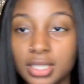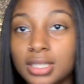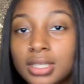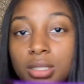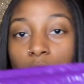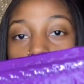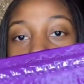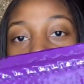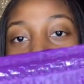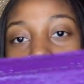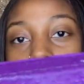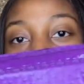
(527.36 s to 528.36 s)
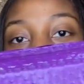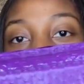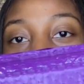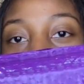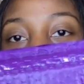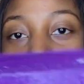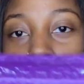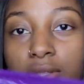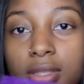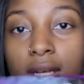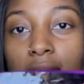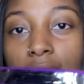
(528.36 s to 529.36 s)
this is what poly
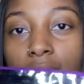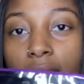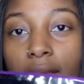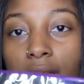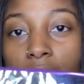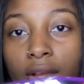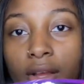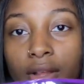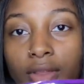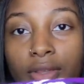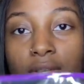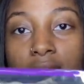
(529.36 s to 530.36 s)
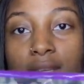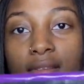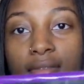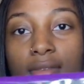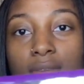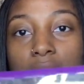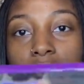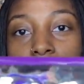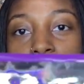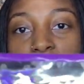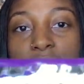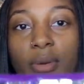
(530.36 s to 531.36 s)
mailers look like this in this
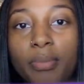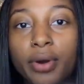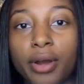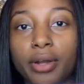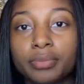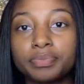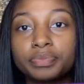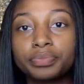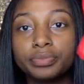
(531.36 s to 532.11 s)
silver part